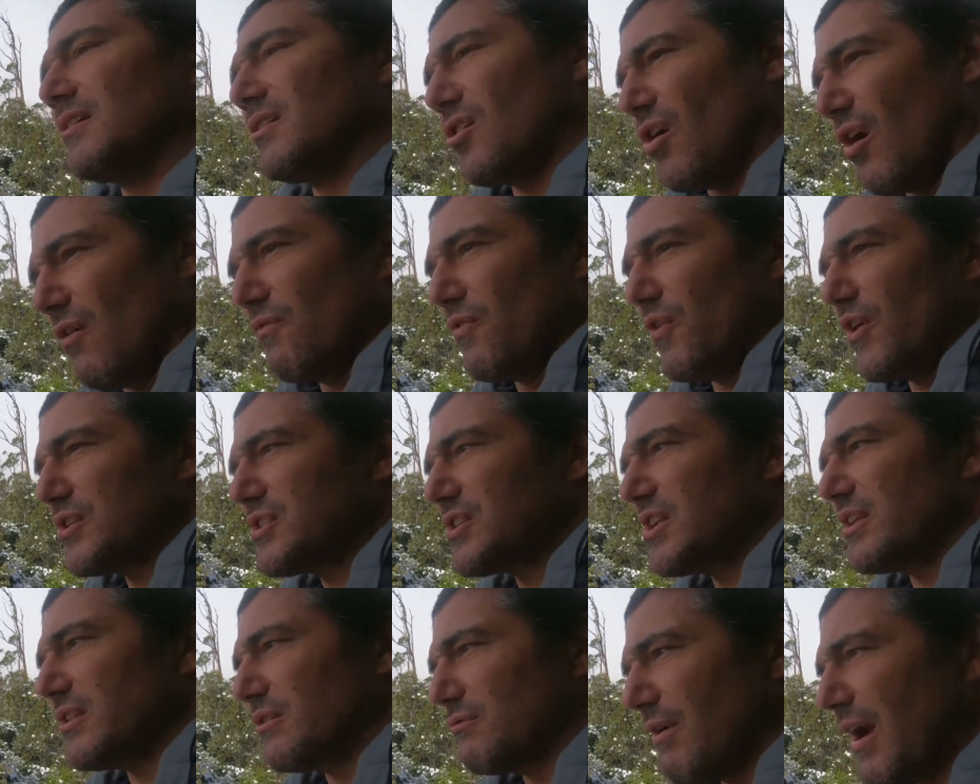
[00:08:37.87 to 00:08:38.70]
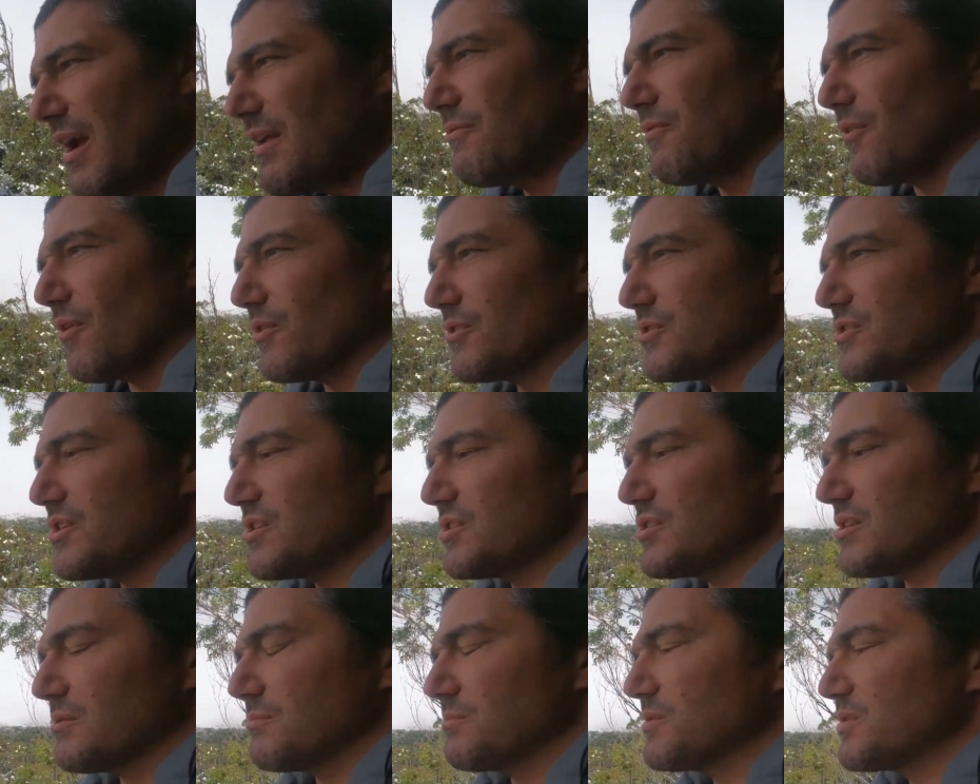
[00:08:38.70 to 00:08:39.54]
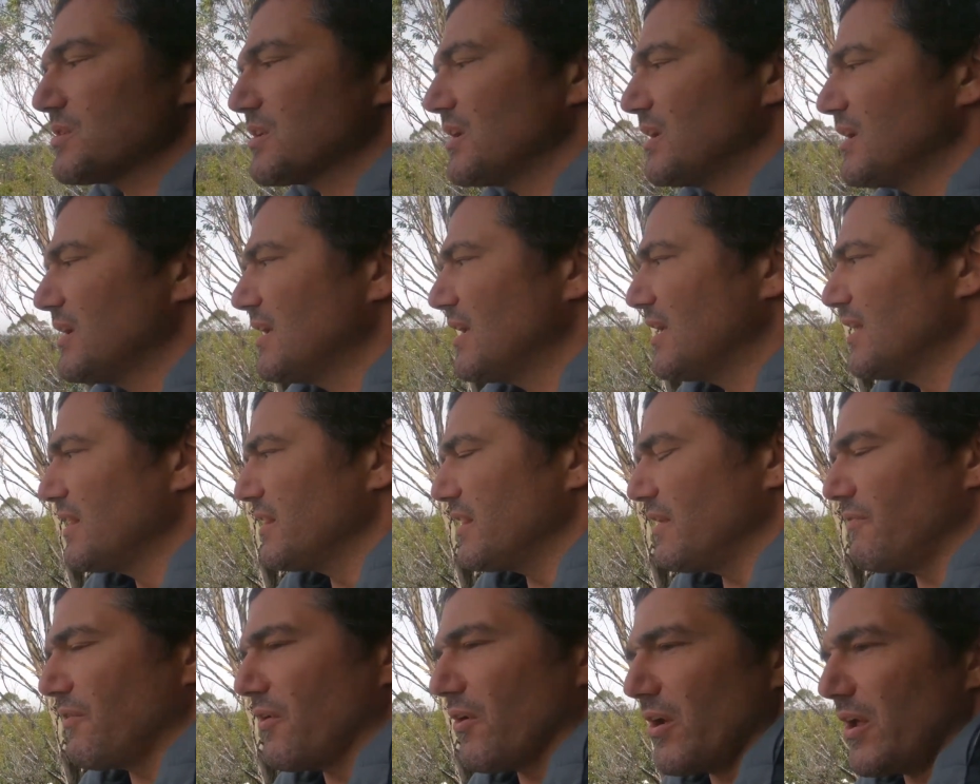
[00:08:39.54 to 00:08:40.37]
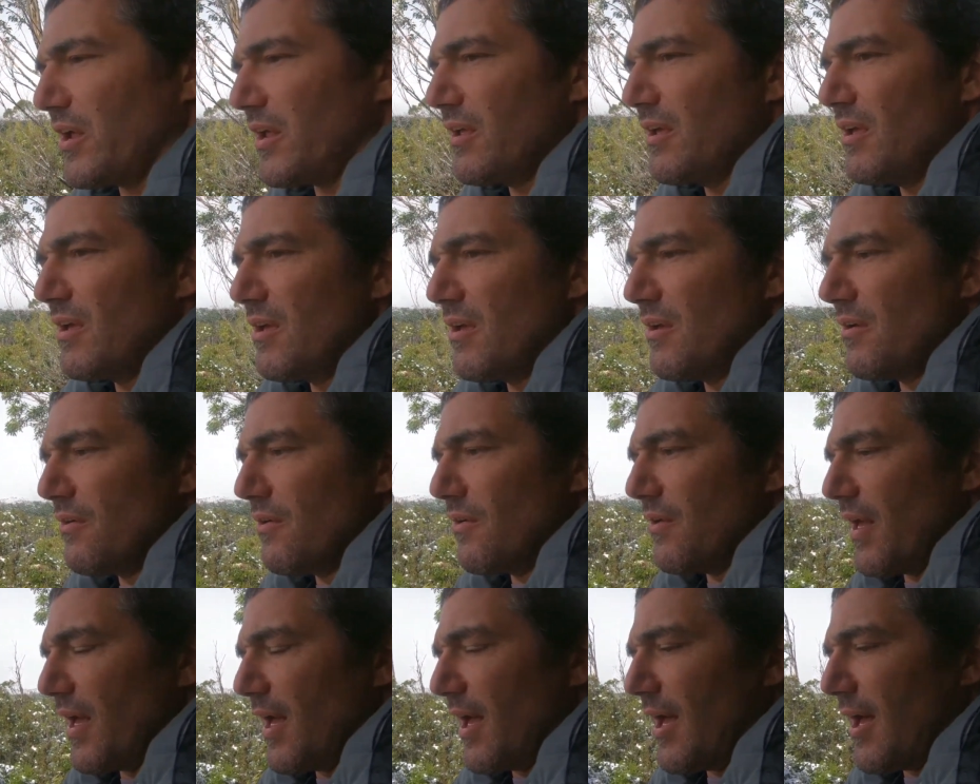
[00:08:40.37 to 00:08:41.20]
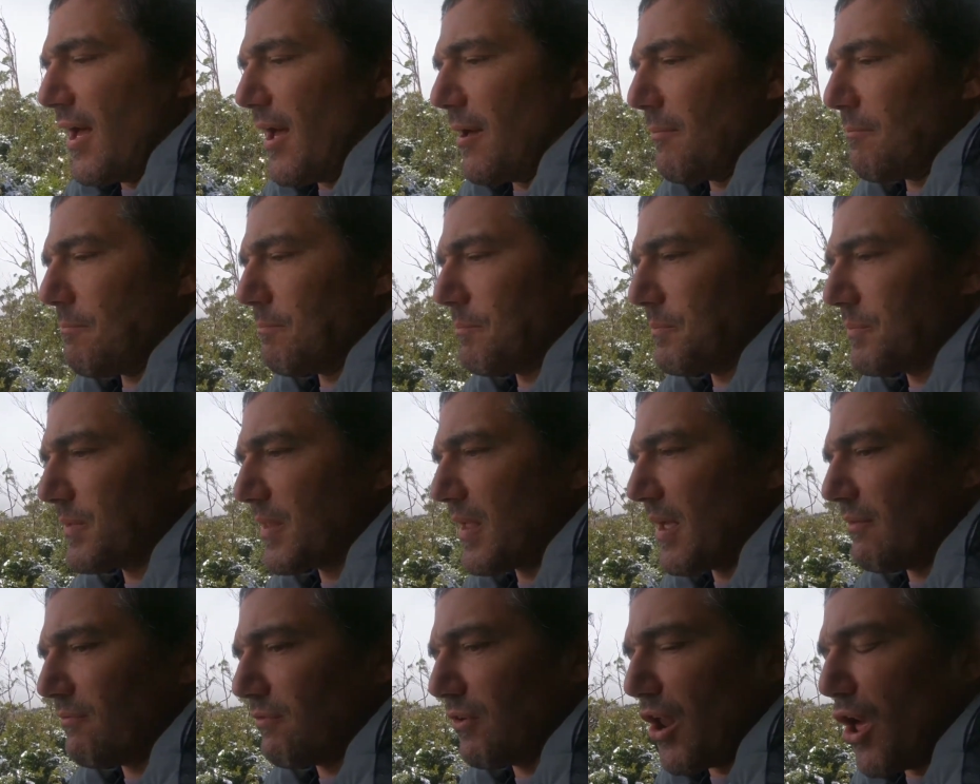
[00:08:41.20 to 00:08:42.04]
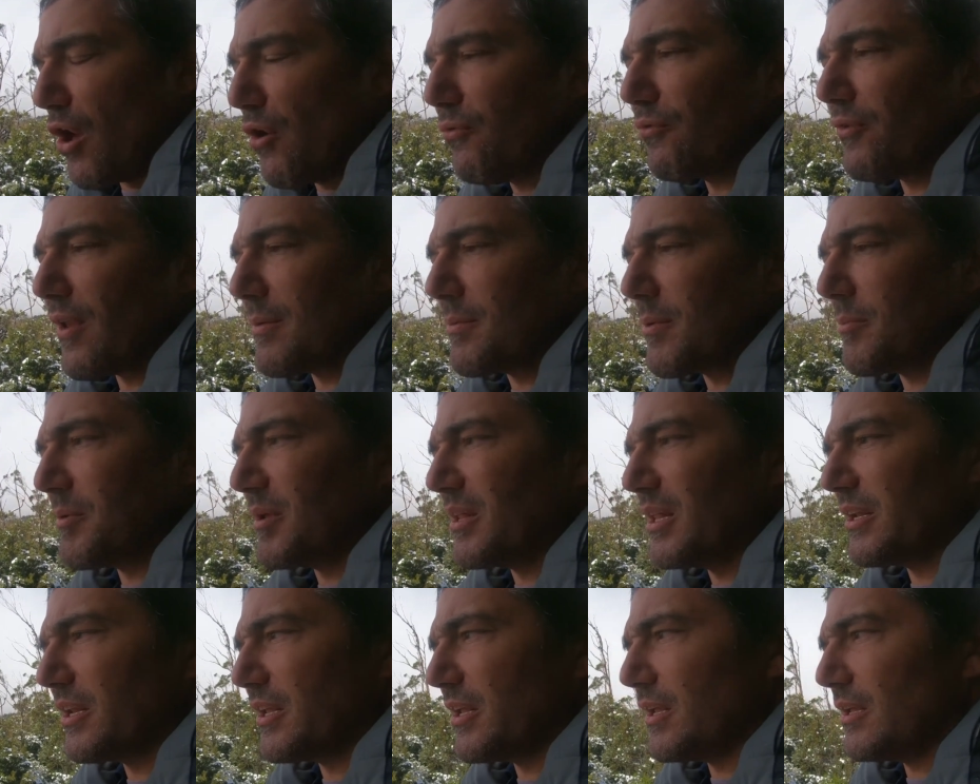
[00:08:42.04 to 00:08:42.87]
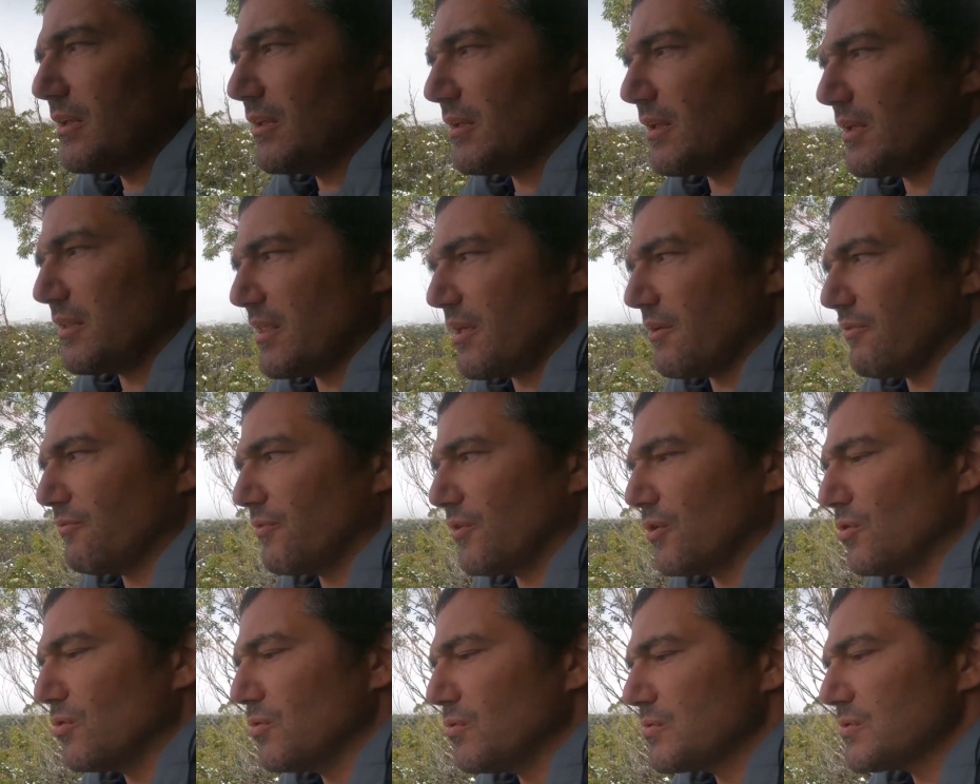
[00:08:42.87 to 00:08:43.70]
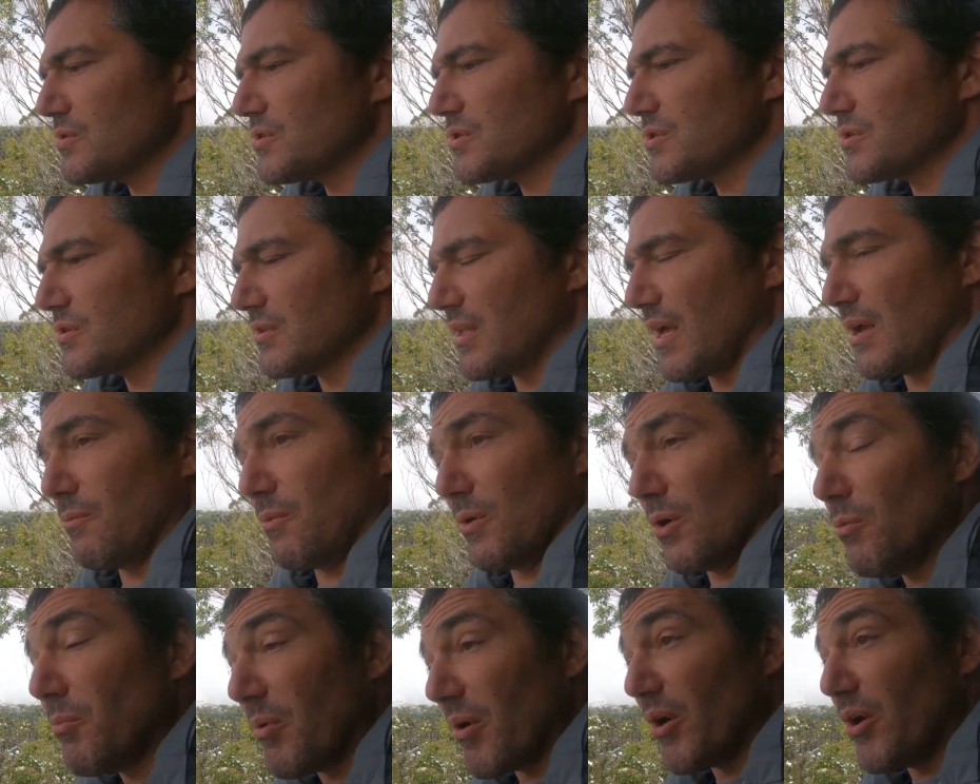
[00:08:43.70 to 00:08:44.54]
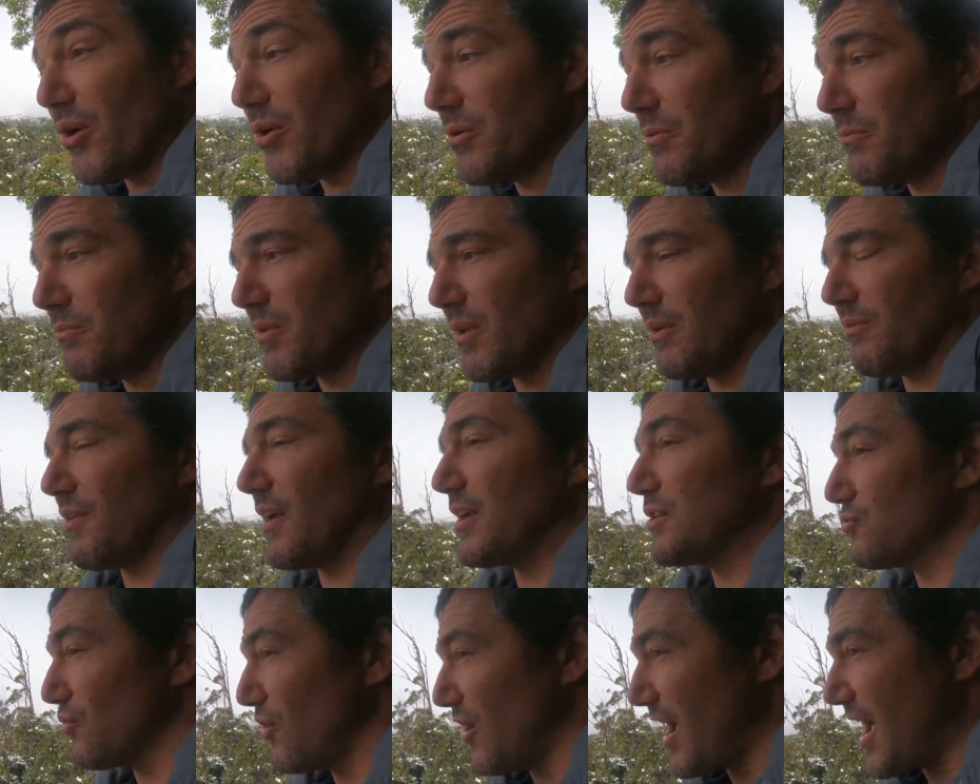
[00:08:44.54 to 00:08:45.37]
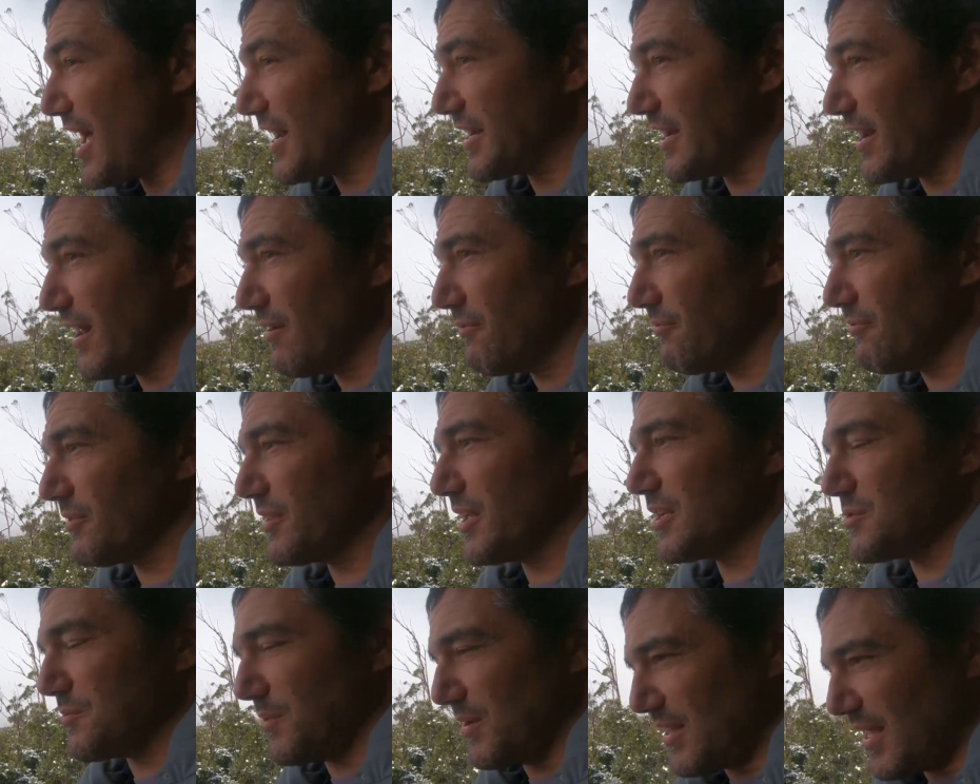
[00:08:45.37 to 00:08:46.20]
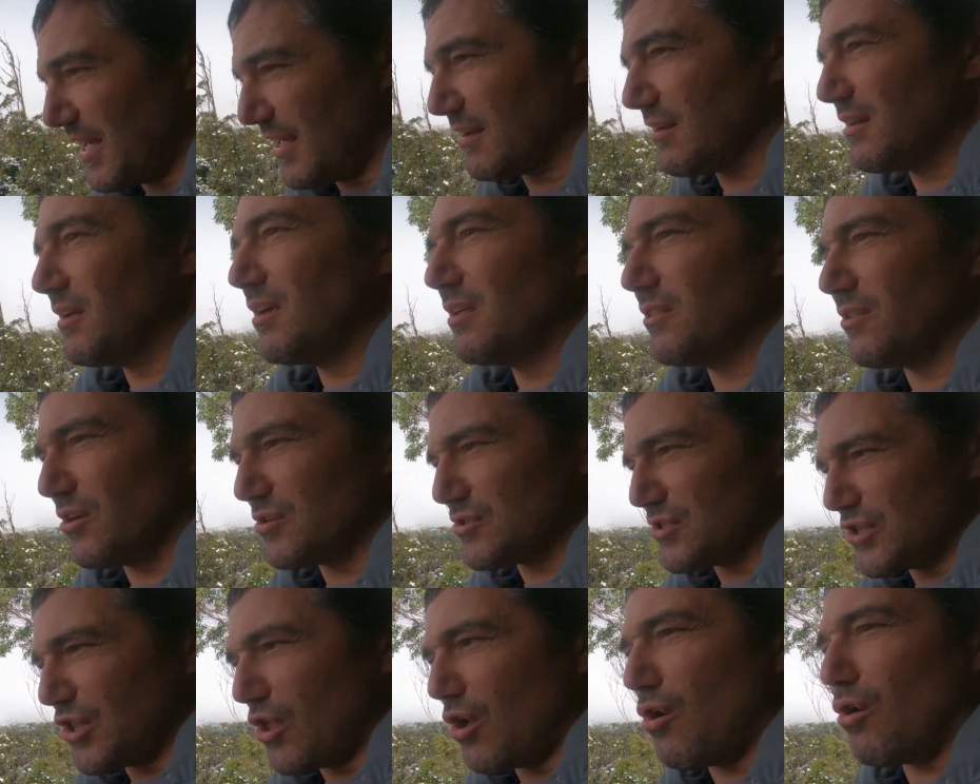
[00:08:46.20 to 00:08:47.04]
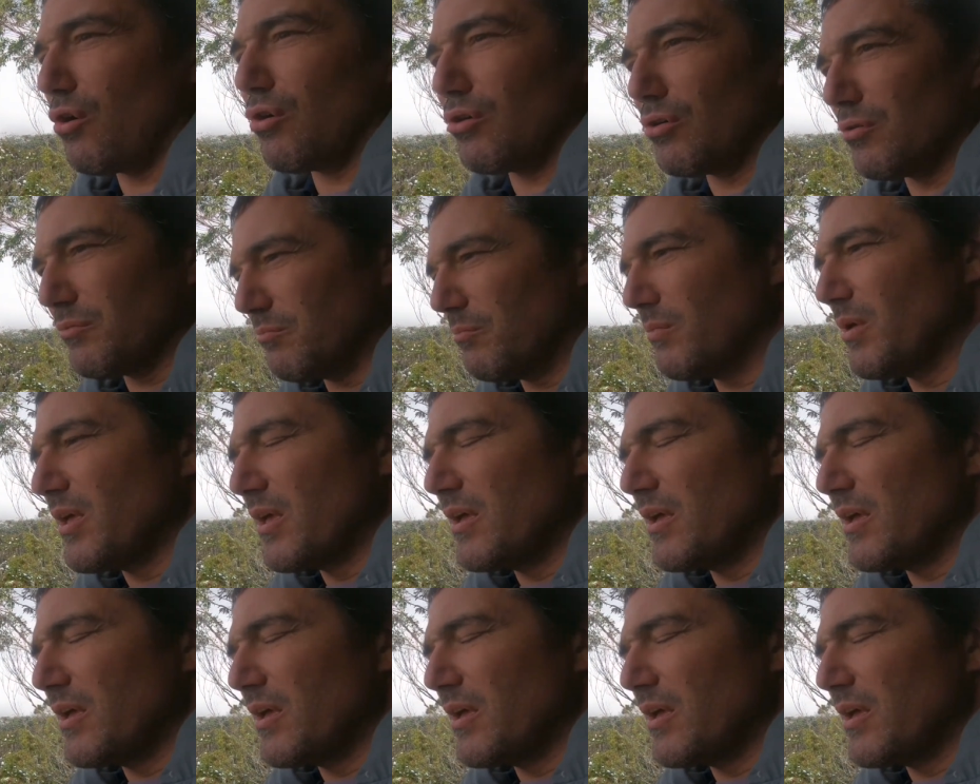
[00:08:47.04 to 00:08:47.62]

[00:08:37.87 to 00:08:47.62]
Conversely, the rainforest systems, they're have low flammability in their fuels. They will burn if they dry out enough, and that's where those long,